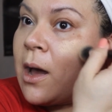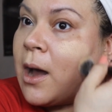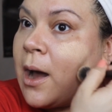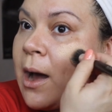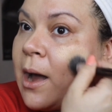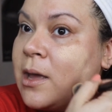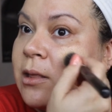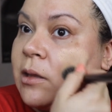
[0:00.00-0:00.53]

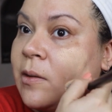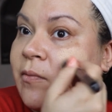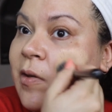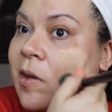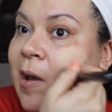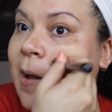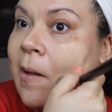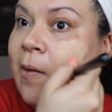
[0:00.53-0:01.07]
I love
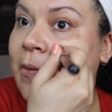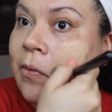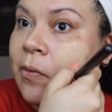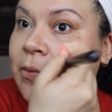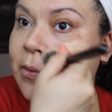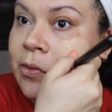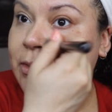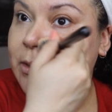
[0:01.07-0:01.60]
it.
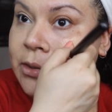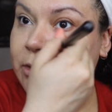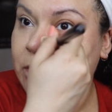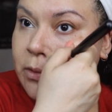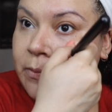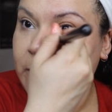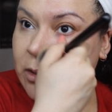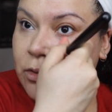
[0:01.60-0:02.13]
This
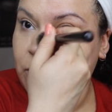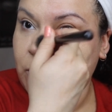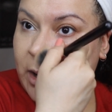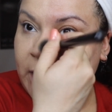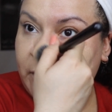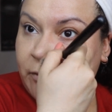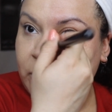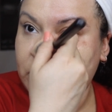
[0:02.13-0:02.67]
could be
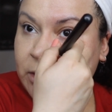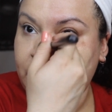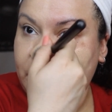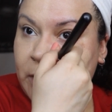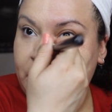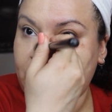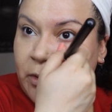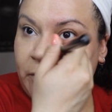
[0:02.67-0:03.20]
drying for some
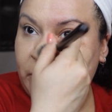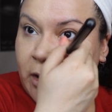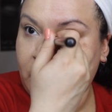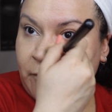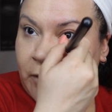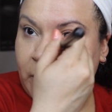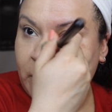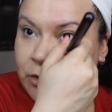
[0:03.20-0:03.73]
people. If you
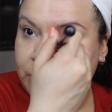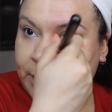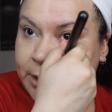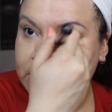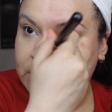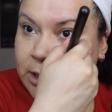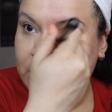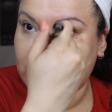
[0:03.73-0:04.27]
have very dry
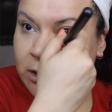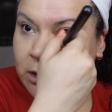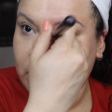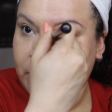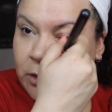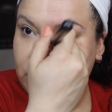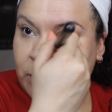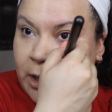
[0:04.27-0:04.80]
skin, it could
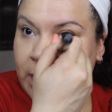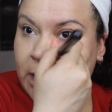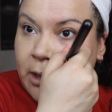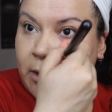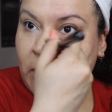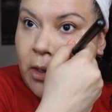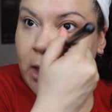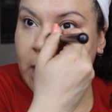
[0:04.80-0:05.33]
be
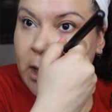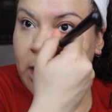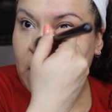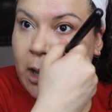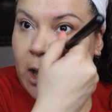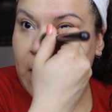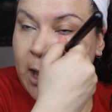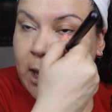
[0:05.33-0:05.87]
drying.
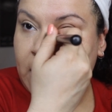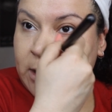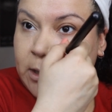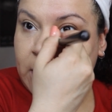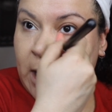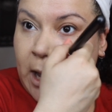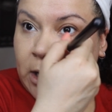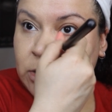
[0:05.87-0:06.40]

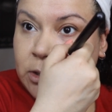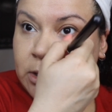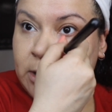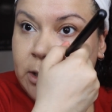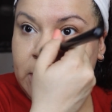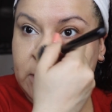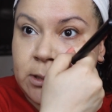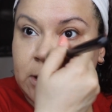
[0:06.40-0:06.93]
And actually,
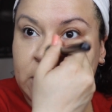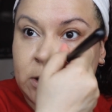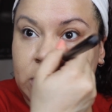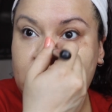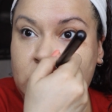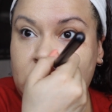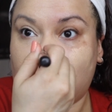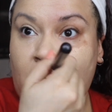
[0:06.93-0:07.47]
this
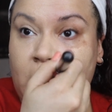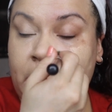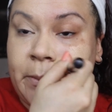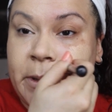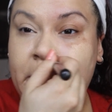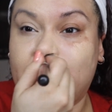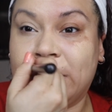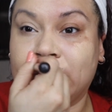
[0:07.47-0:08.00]
is, on
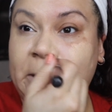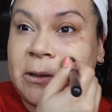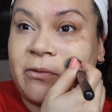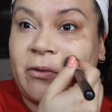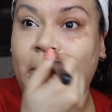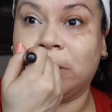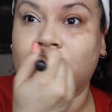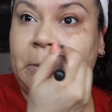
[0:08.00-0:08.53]
me, it looks
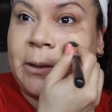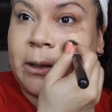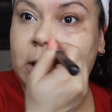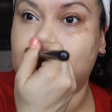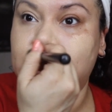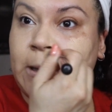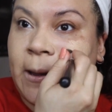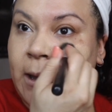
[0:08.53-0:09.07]
very
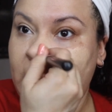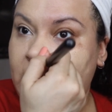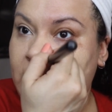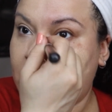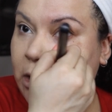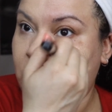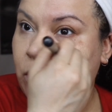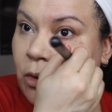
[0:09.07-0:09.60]
luminous.
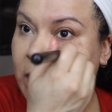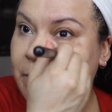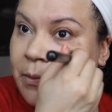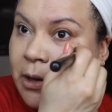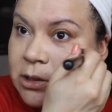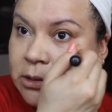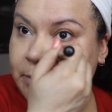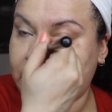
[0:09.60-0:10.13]
It quite
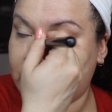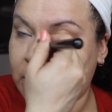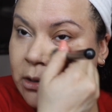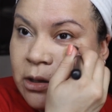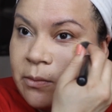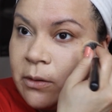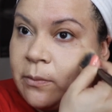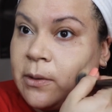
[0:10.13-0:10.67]
possibly
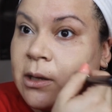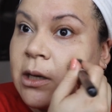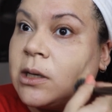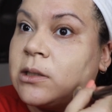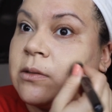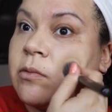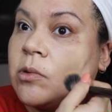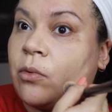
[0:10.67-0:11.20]
could be
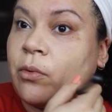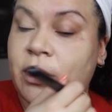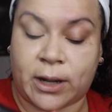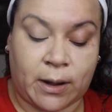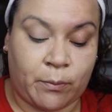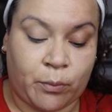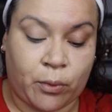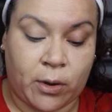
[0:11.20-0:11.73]
because of the way that
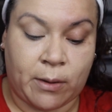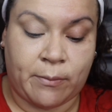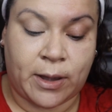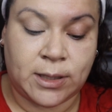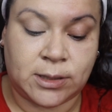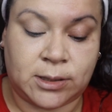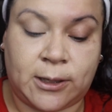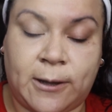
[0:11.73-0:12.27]
I prep
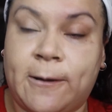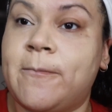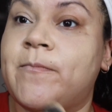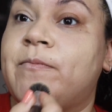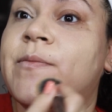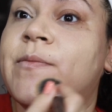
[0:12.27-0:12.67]
my skin.